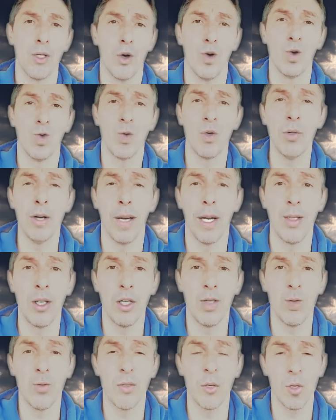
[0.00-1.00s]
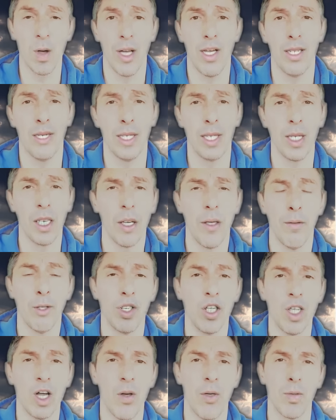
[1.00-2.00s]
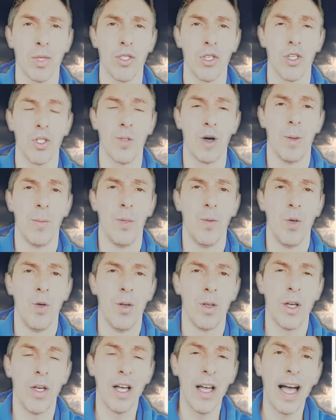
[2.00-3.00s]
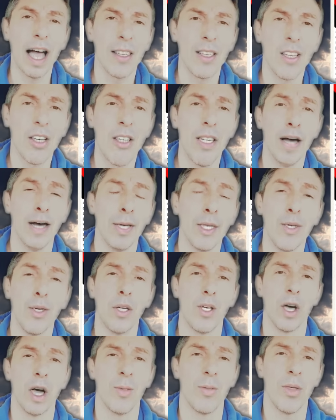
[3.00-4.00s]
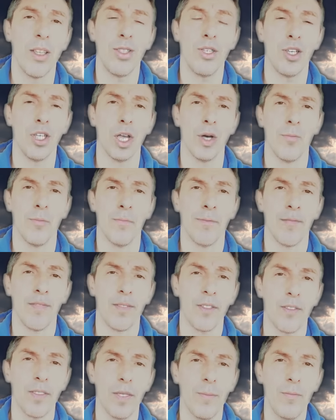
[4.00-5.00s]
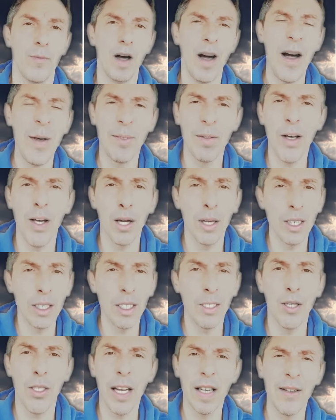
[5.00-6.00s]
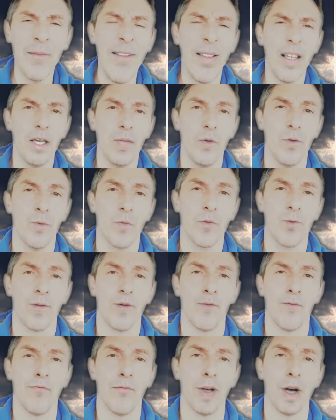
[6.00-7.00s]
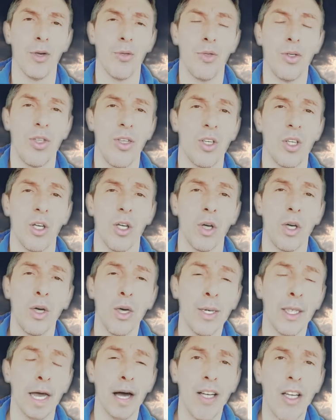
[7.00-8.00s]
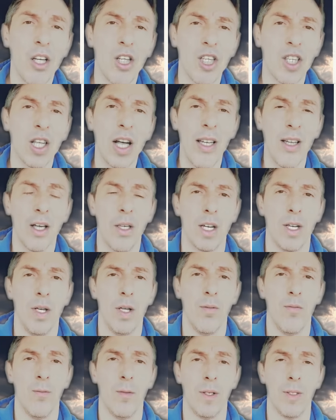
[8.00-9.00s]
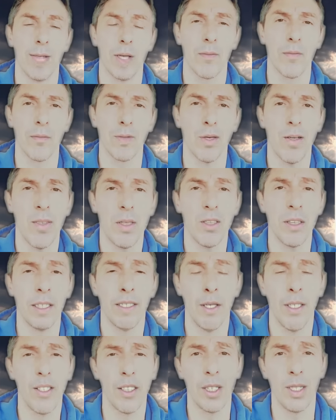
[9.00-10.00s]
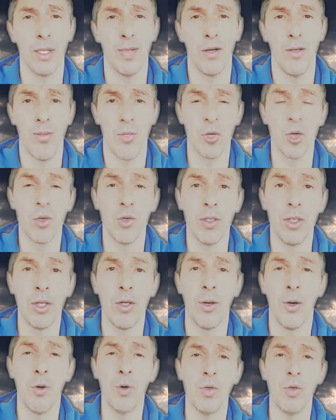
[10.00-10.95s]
and all that do wickedly shall be stubble, and the day that cometh shall burn them up, saith the Lord of hosts, that is, shall leave them neither root